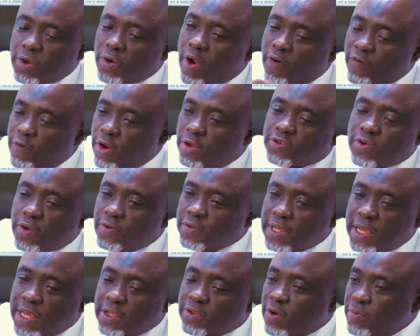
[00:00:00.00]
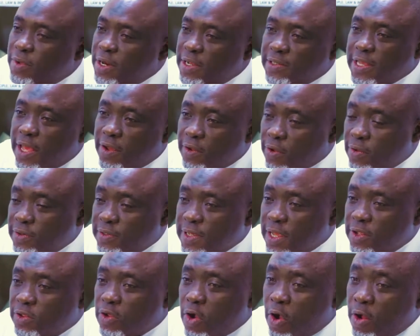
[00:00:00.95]
governor's consent or ministerial
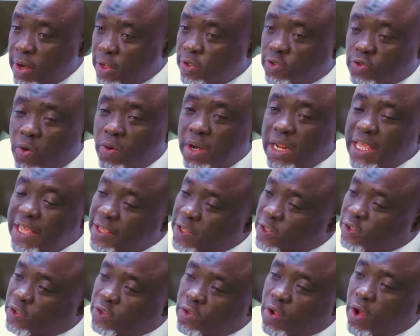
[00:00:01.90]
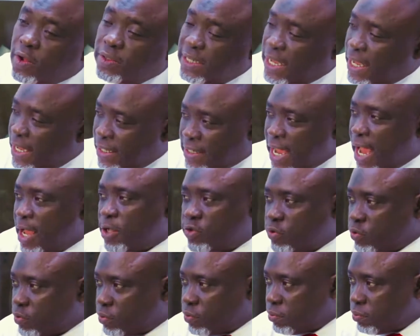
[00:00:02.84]
consent on its own is not a
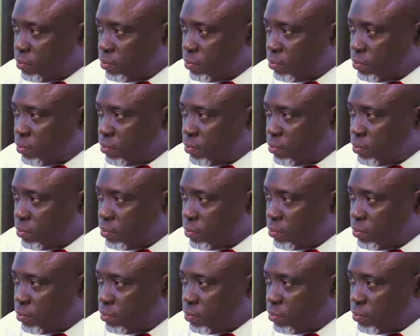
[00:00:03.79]
title.